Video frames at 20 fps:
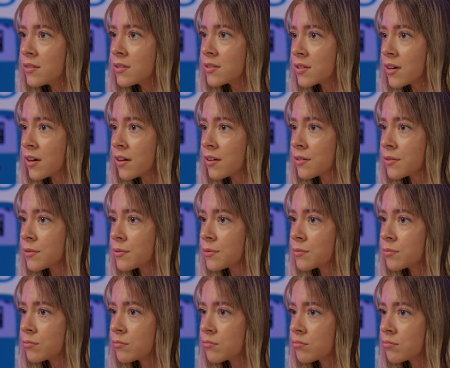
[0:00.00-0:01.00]

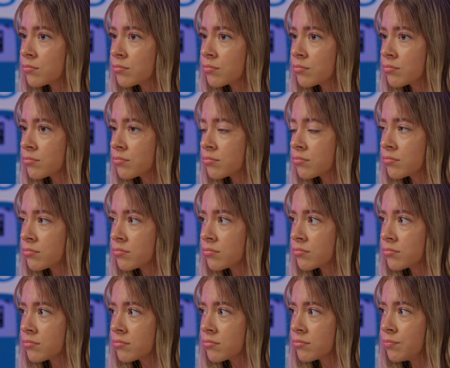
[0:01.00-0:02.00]
So
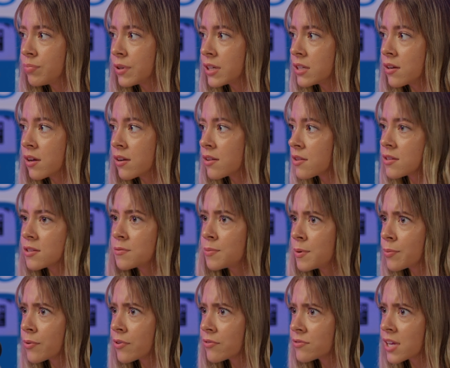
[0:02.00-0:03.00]
but none of these
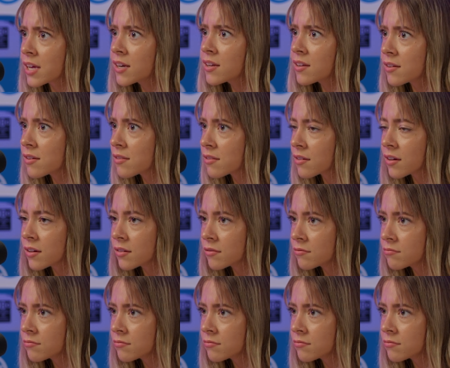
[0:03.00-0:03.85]
people have said anything.